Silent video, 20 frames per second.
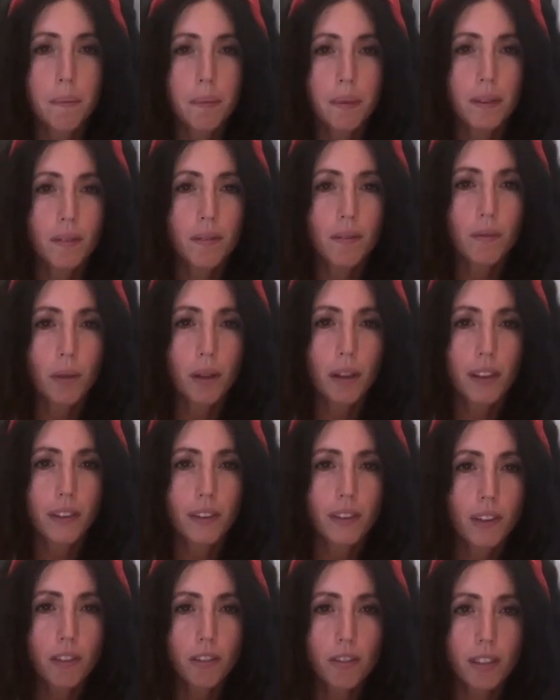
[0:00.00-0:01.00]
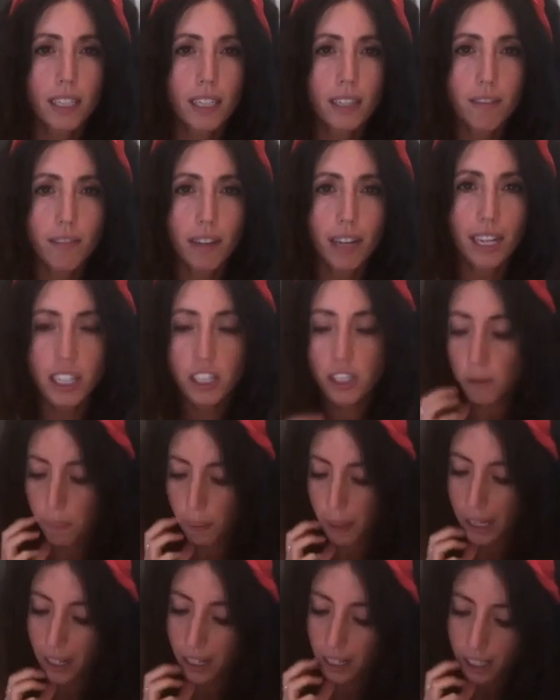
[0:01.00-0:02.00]
it within the green range,
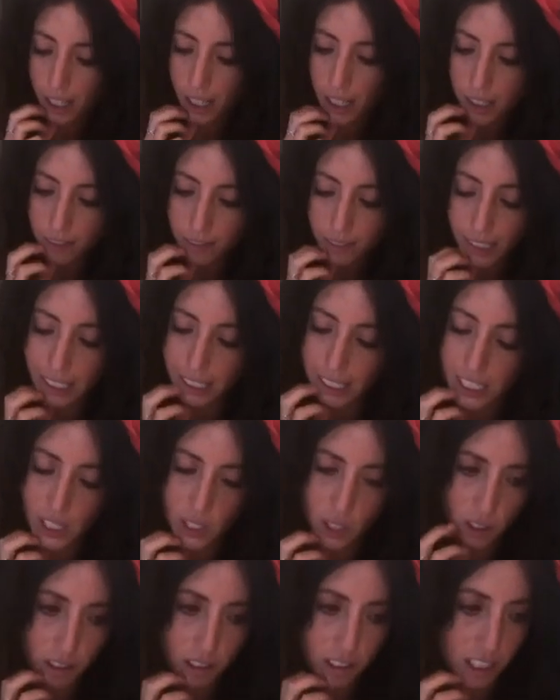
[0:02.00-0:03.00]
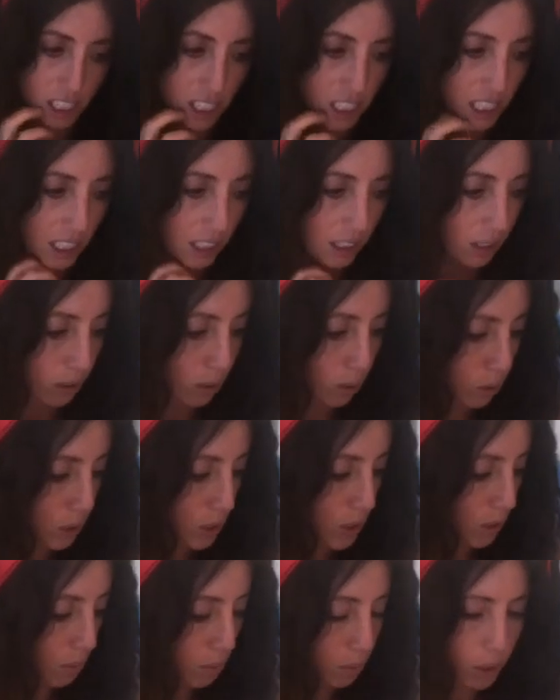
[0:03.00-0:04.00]
but I kind of like this orangey yellow look,
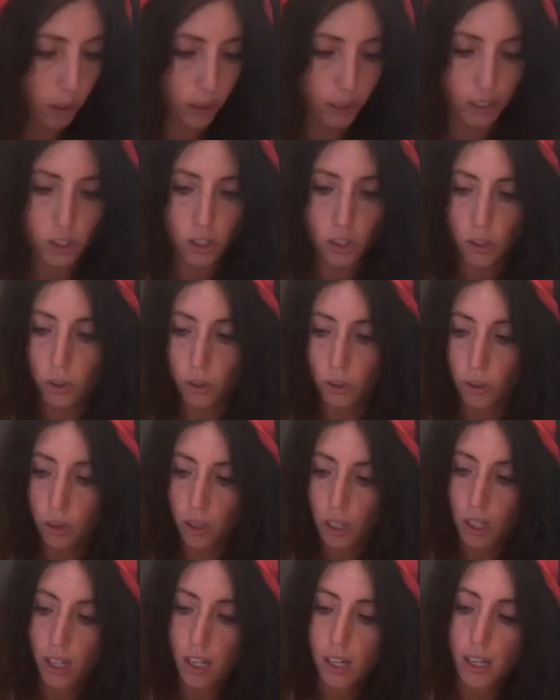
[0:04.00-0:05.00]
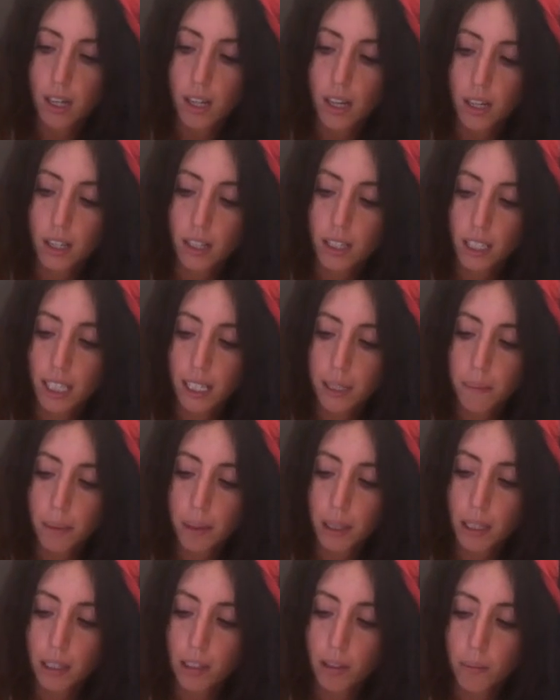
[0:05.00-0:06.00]
so I'm going to keep
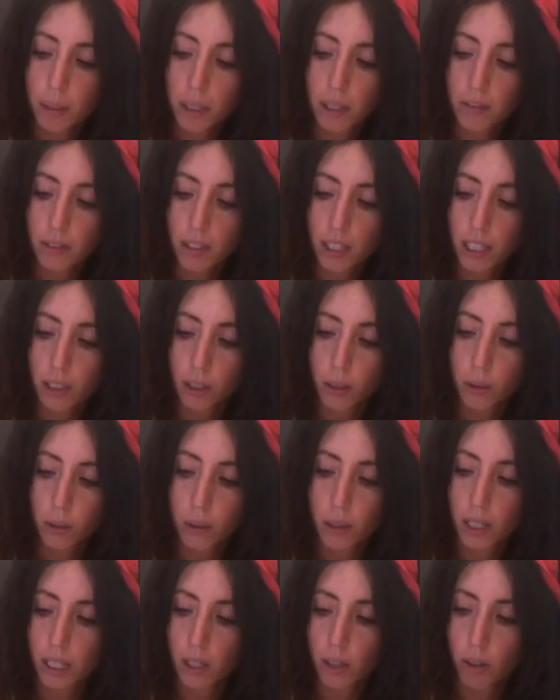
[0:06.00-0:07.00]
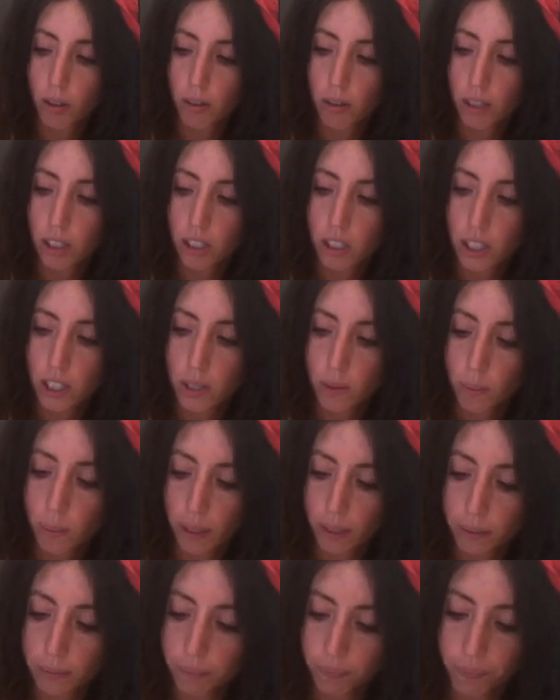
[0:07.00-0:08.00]
a little bit of yellow and orange as
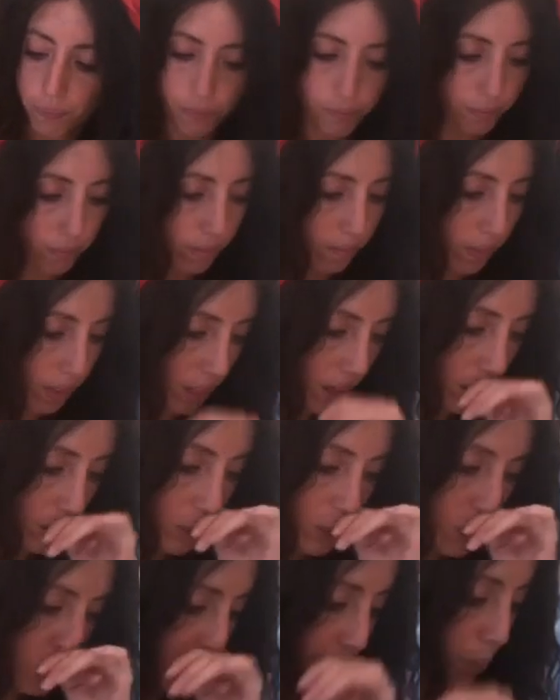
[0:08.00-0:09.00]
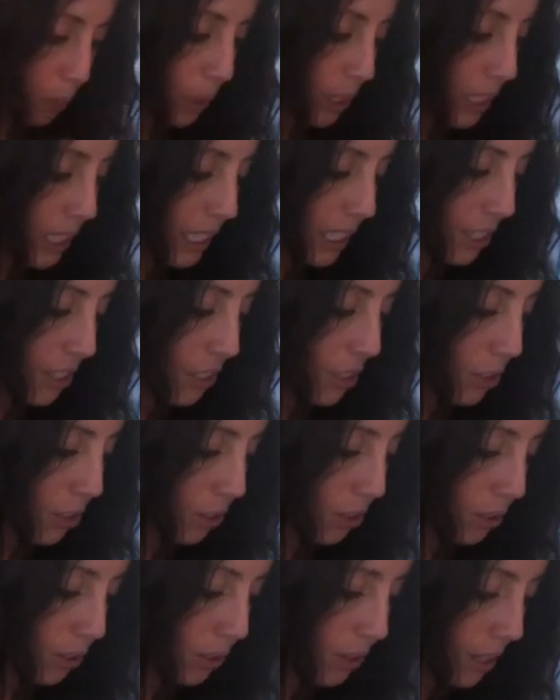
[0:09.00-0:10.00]
well. So what you need to
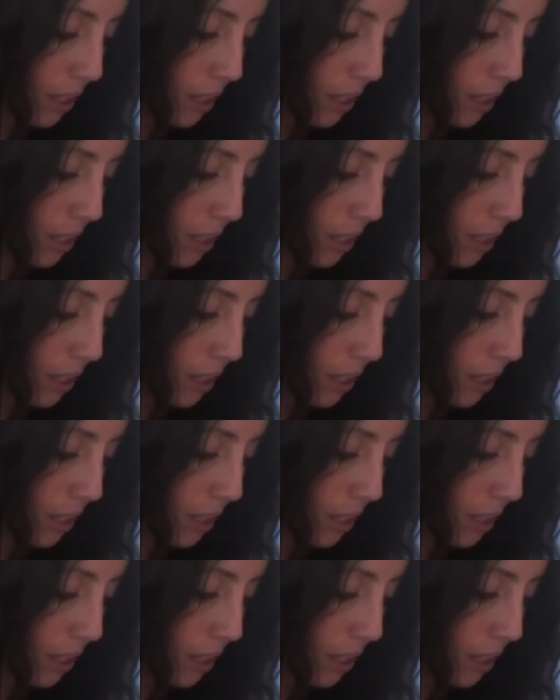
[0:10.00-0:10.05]
do